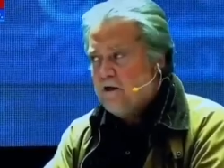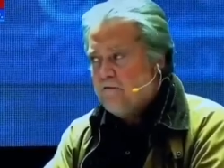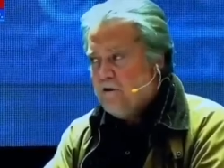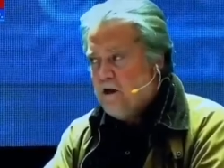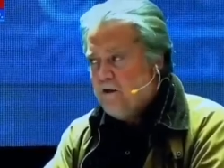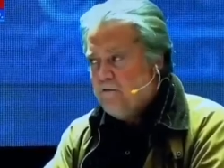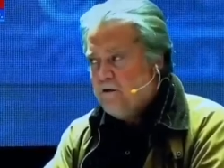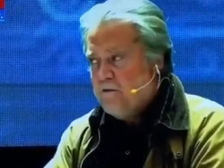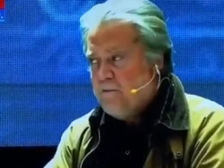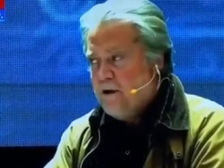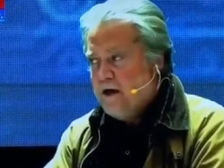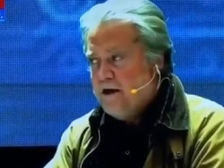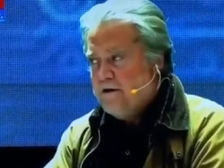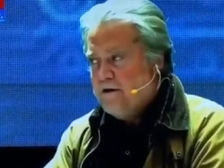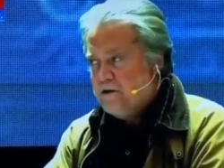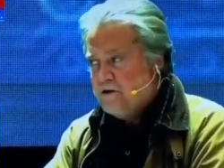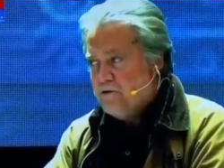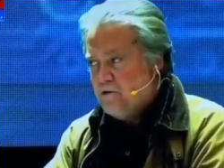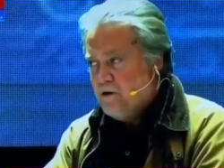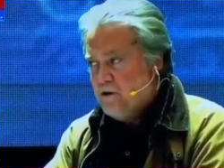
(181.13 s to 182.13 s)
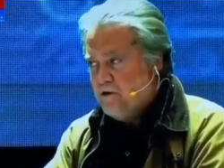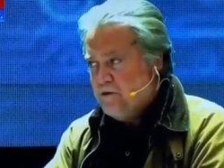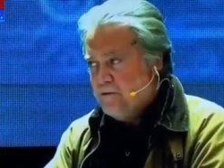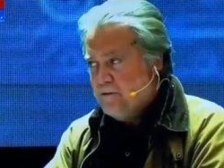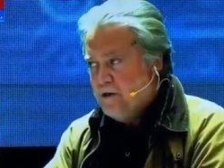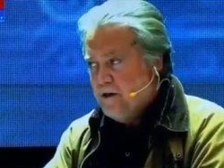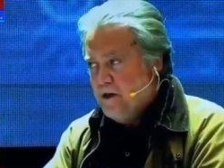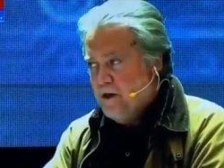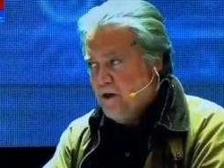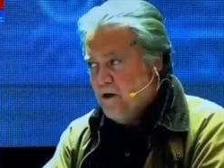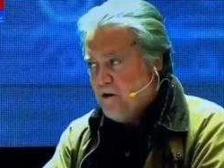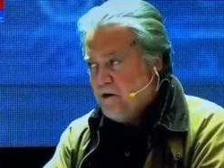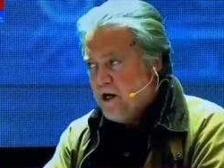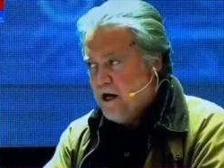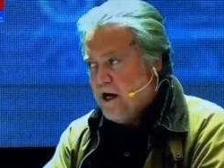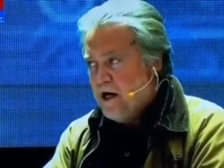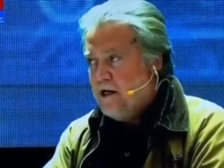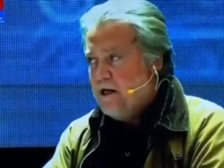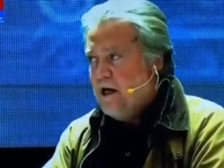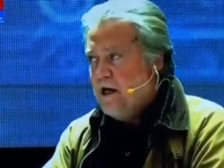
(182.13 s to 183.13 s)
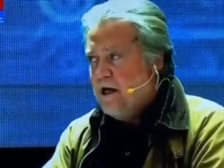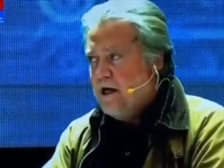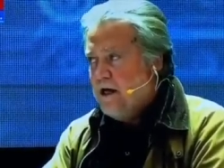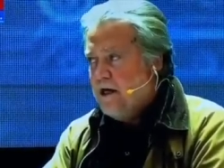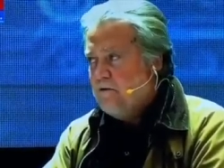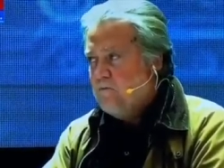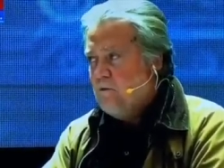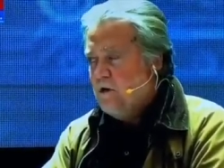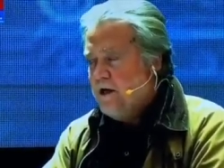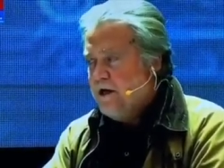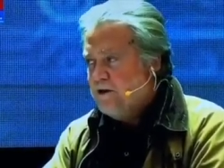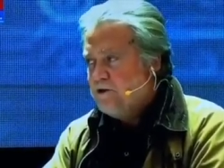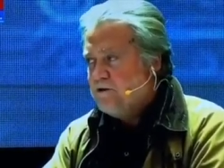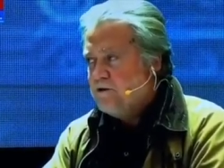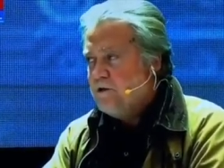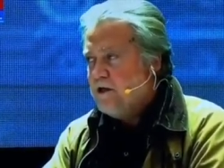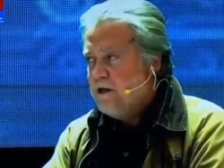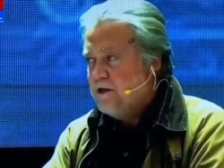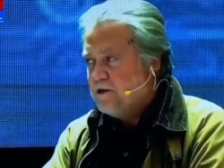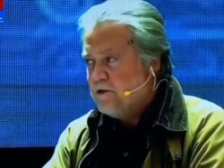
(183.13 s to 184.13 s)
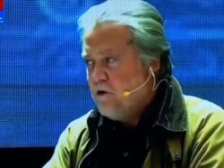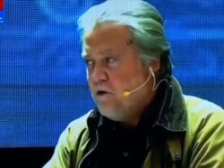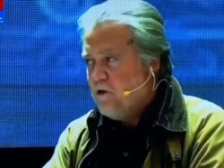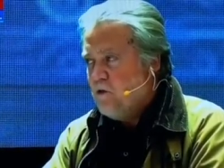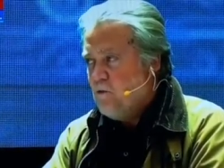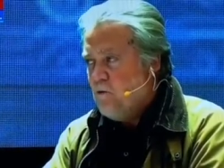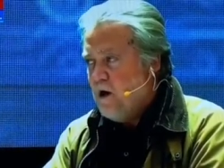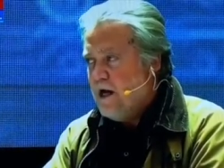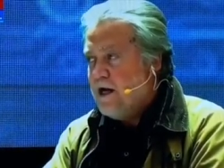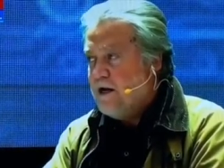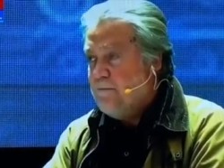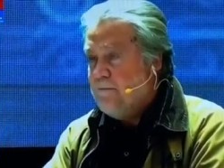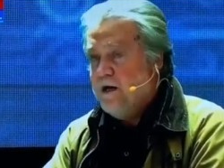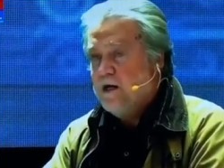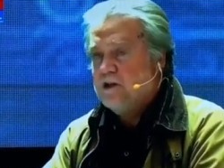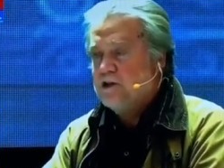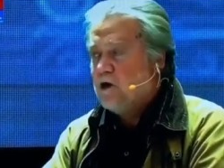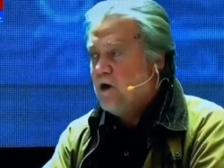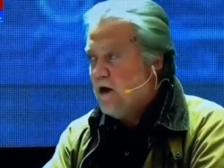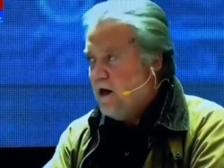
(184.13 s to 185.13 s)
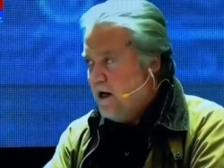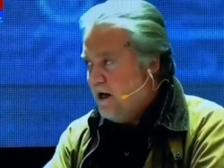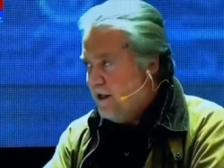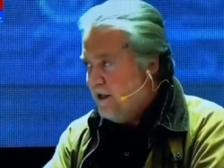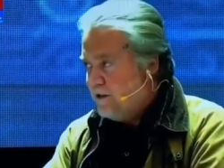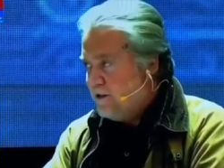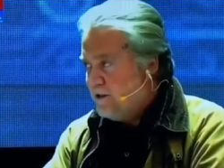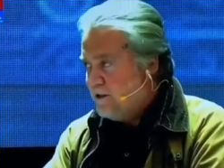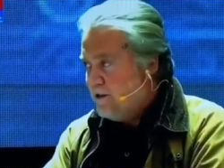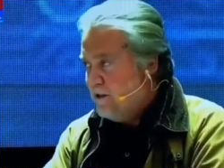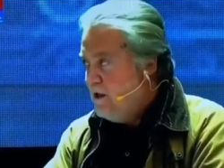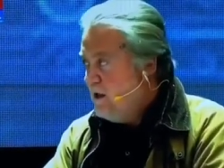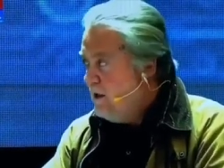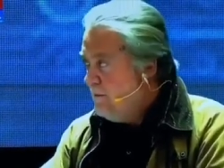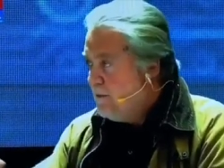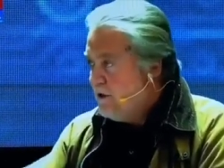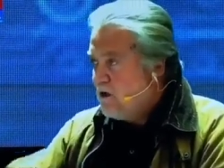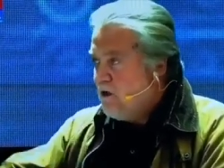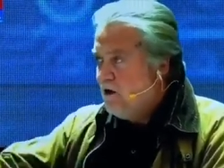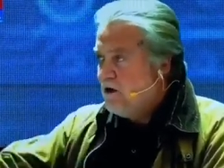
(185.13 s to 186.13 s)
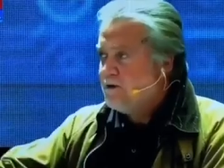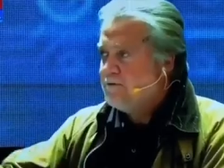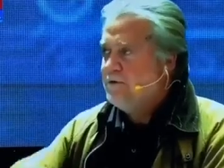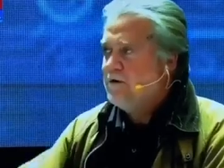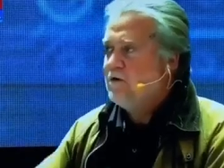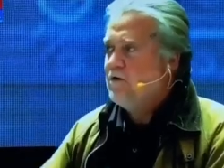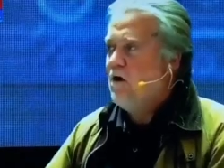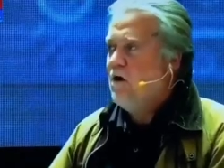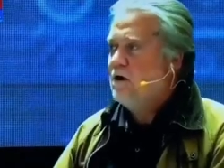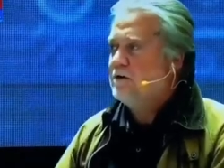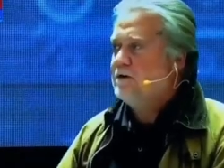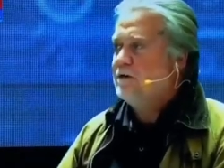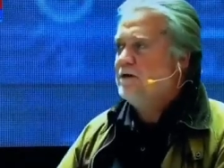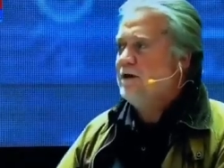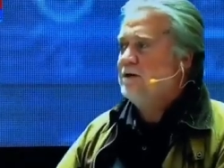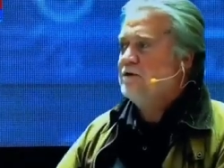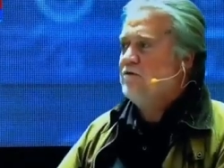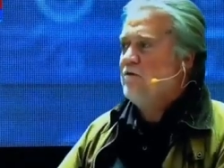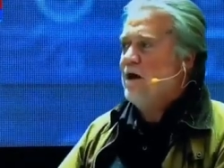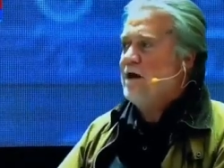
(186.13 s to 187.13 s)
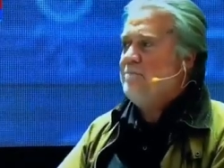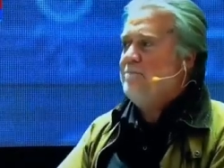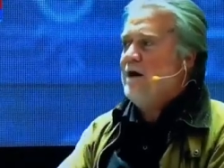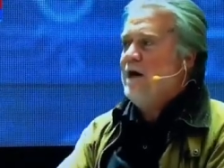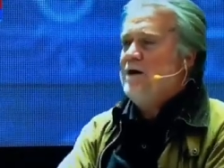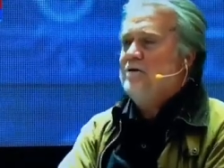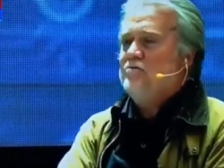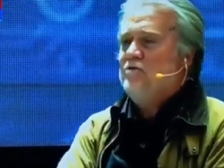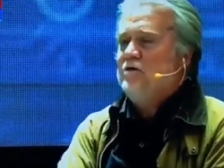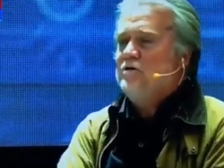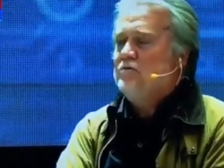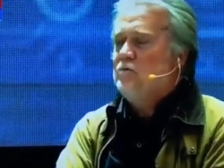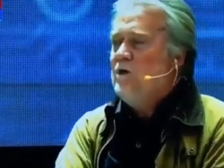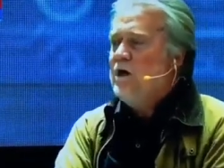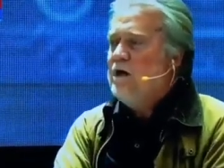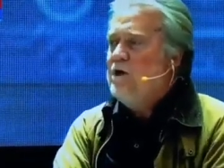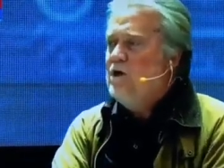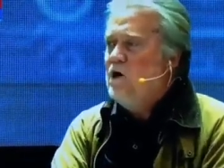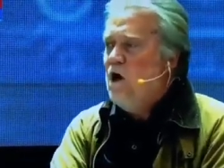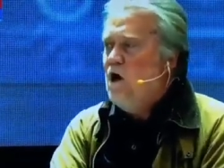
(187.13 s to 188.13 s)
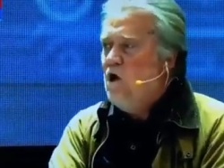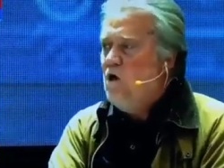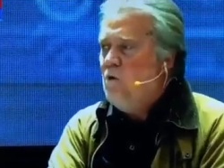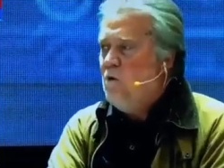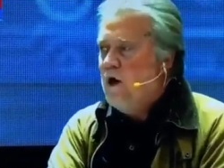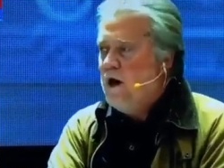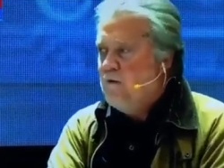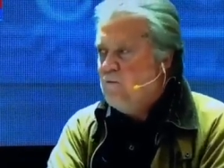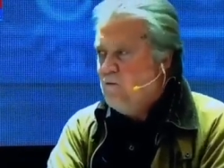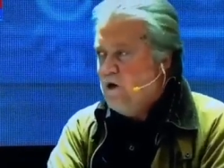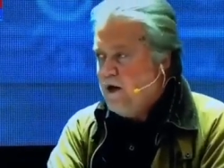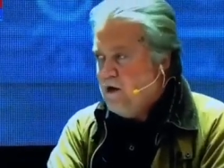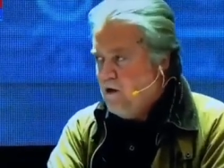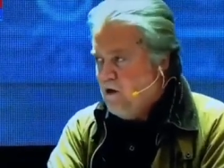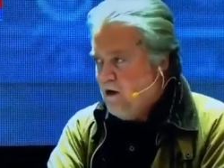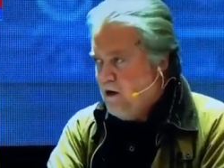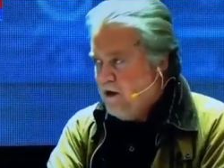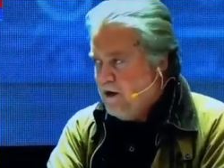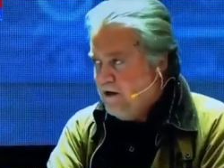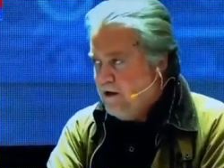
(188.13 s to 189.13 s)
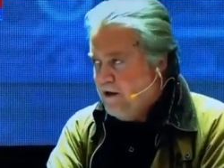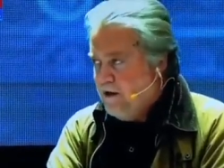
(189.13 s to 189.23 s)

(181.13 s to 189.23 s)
everybody in this room, okay? History is going to weigh and measure us. Because of these great patriots, we know what went on,